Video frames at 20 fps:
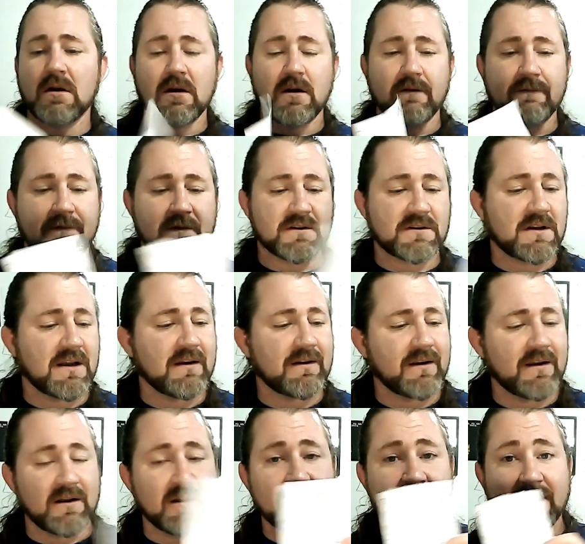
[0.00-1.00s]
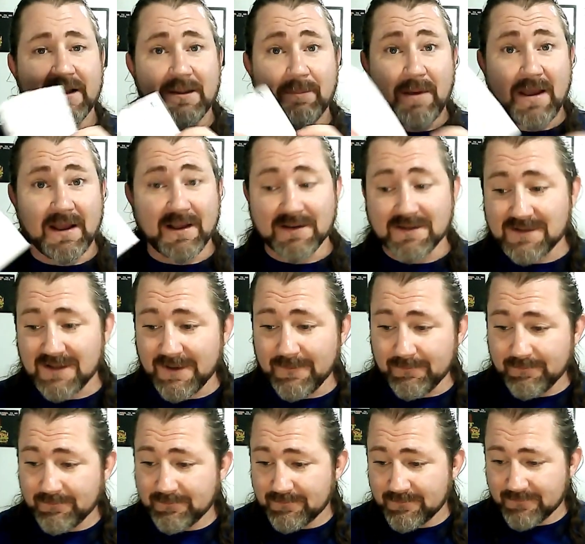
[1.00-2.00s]
First off, got the packing slip.
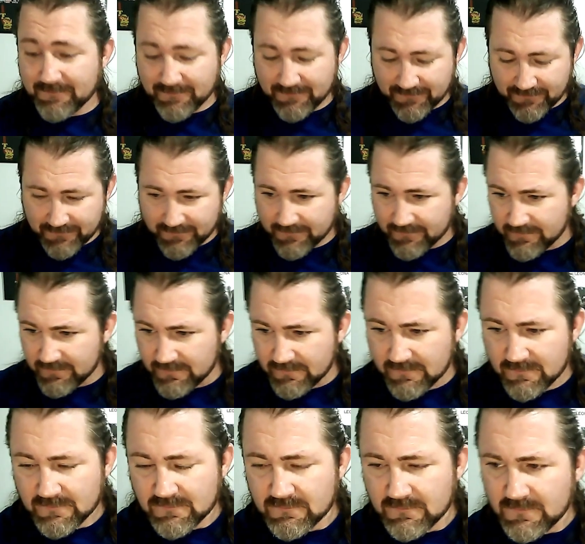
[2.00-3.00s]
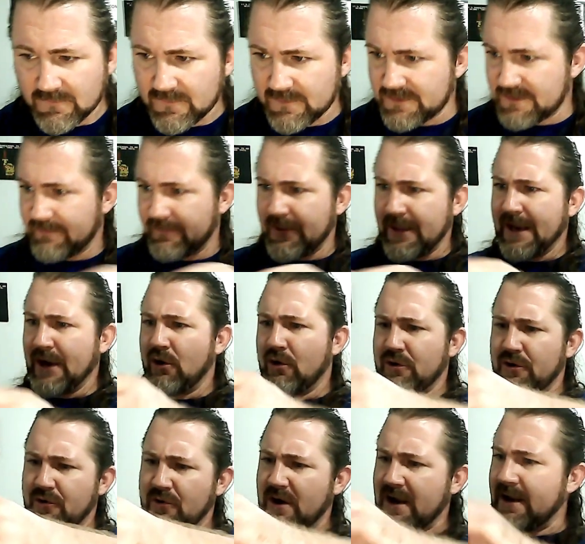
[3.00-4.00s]
It's everything
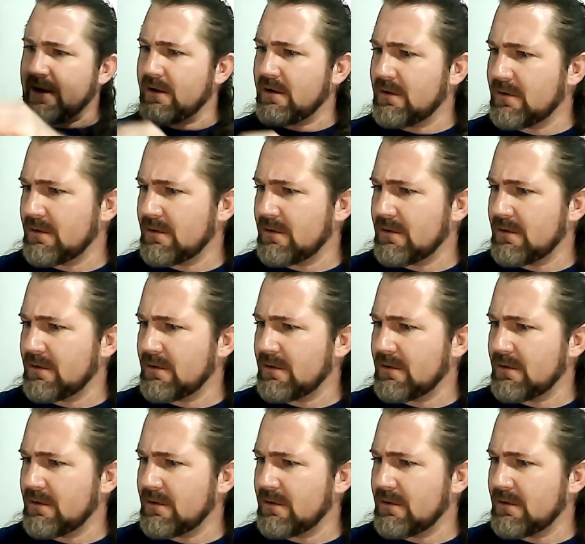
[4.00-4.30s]
ordered, right?